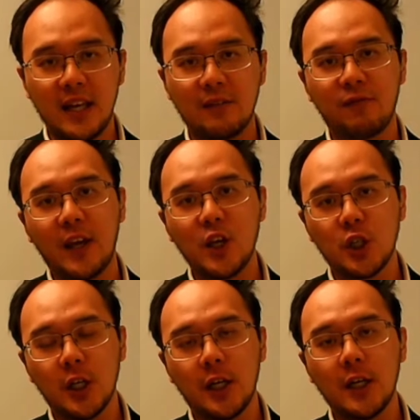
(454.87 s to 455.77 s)

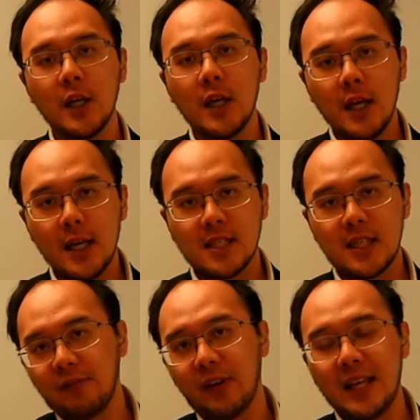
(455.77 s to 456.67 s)
inflation is
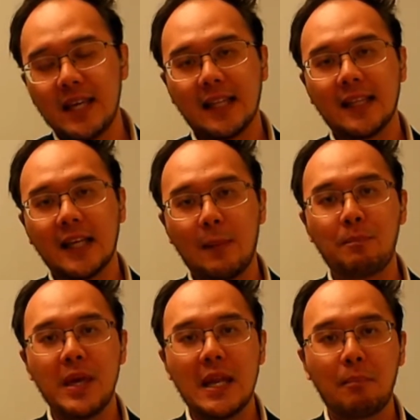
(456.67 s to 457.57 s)
definitely getting a
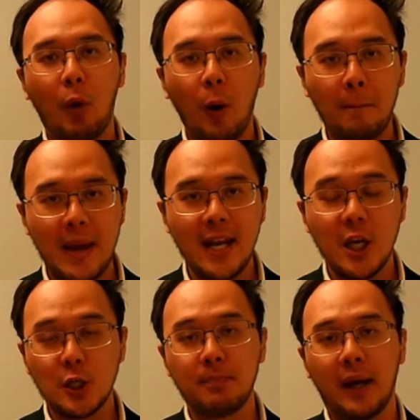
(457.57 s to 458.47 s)
bit more
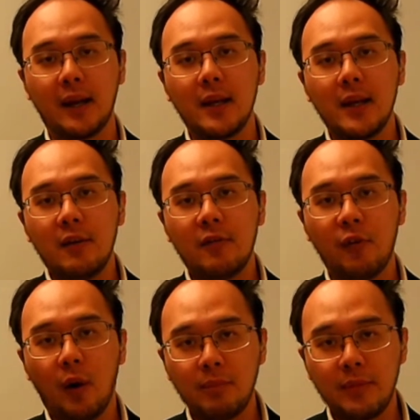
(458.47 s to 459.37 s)
managed. But
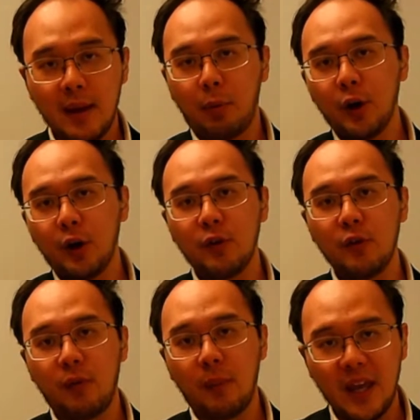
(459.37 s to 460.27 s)
from that point of
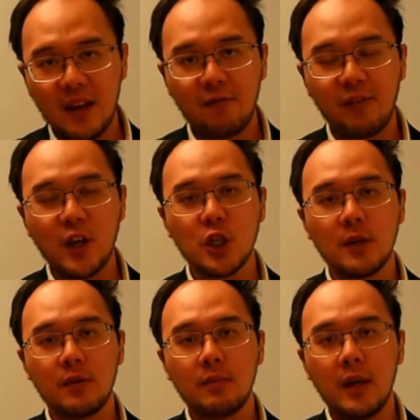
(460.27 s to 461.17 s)
view, from the
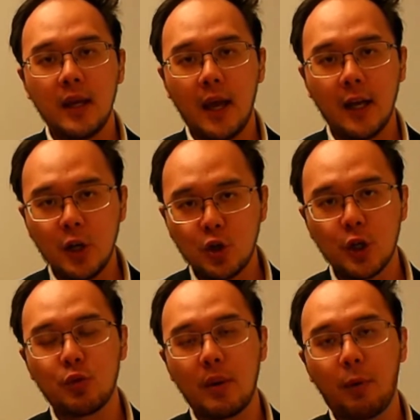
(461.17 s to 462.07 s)
inflation and
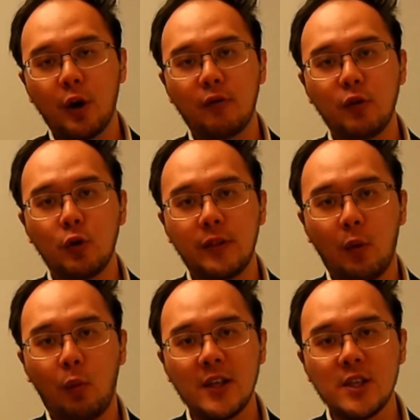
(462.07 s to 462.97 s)
interest rate point of view,
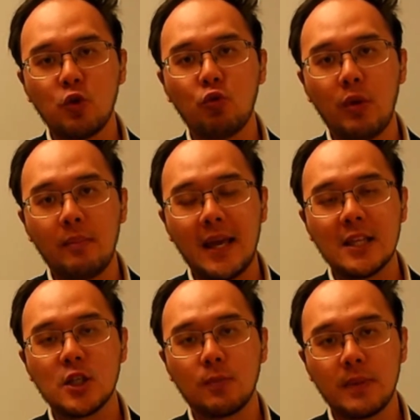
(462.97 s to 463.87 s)
that one still
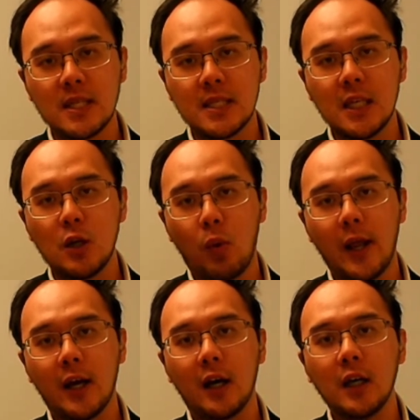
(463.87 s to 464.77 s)
remains to be seen
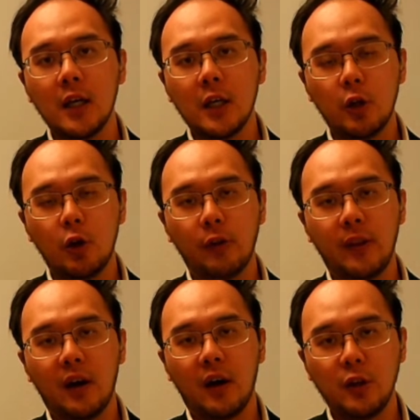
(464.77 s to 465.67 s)
whether
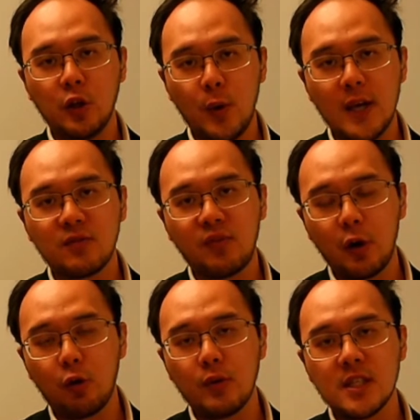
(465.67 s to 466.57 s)
the US
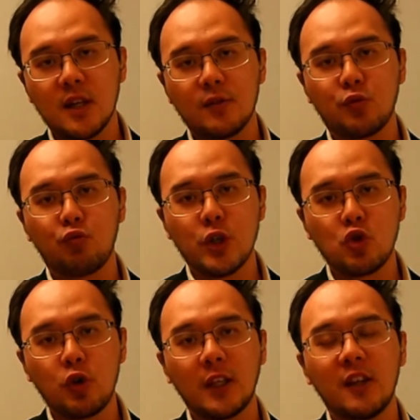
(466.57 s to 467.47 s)
Federal Reserve's
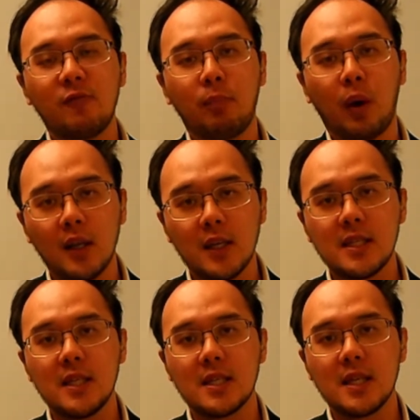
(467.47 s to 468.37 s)
restrictive
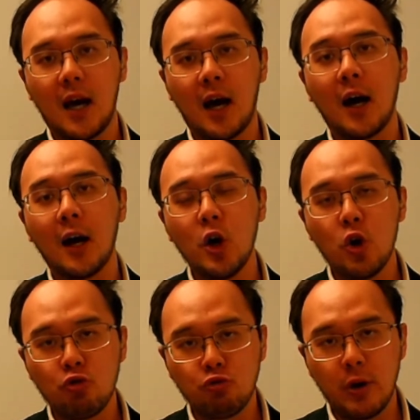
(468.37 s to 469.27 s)
policies are
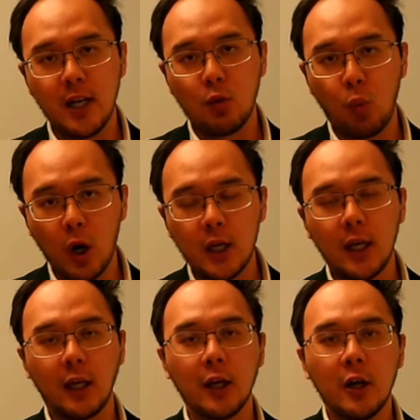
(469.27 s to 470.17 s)
really
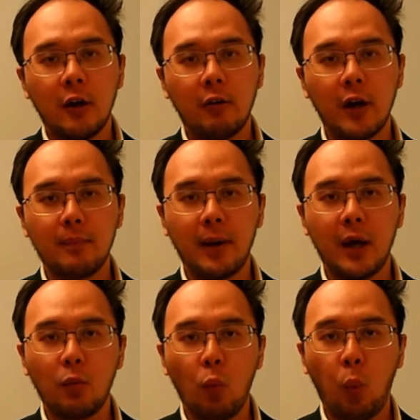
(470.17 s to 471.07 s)
working, right?
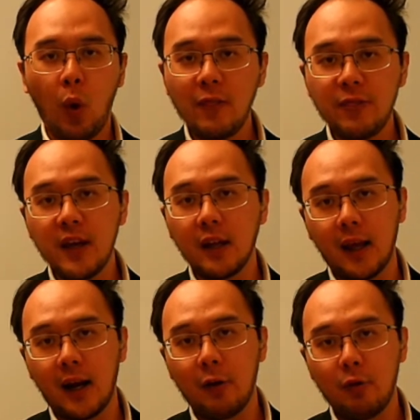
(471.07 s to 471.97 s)
But one thing
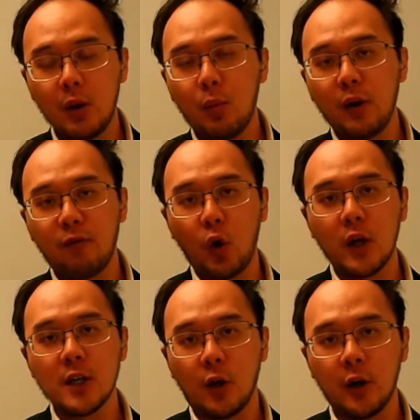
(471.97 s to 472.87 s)
that I really want to
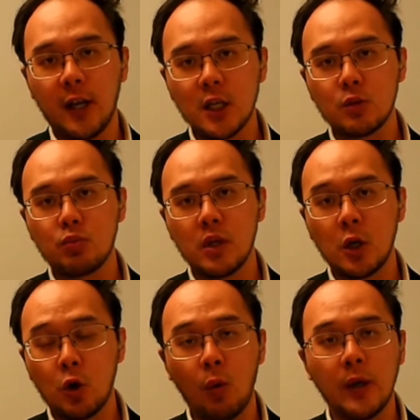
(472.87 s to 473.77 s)
focus on as we
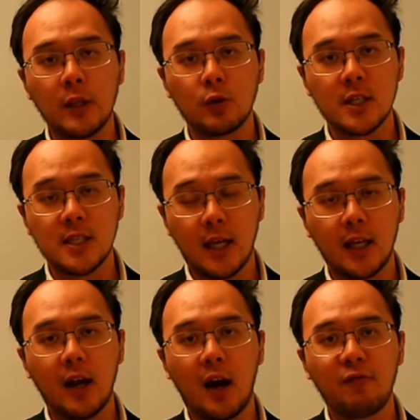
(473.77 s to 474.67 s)
go into the
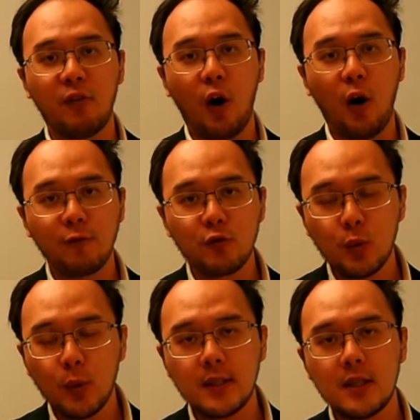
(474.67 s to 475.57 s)
second half of
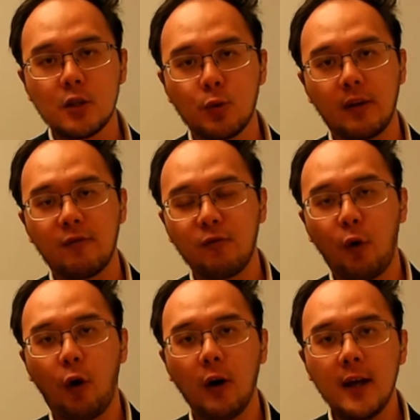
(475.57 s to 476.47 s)

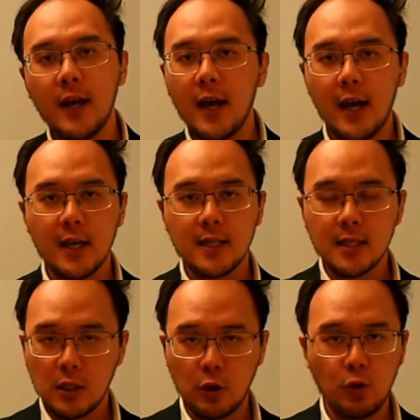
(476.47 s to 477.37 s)
2024,
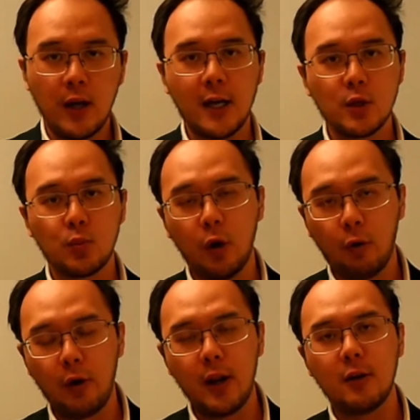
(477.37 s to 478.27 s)
as you guys would
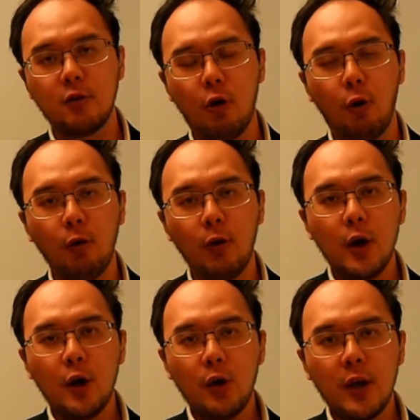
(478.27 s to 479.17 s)
already know,
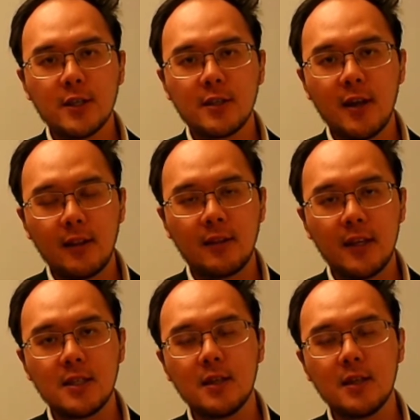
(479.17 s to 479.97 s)
is that this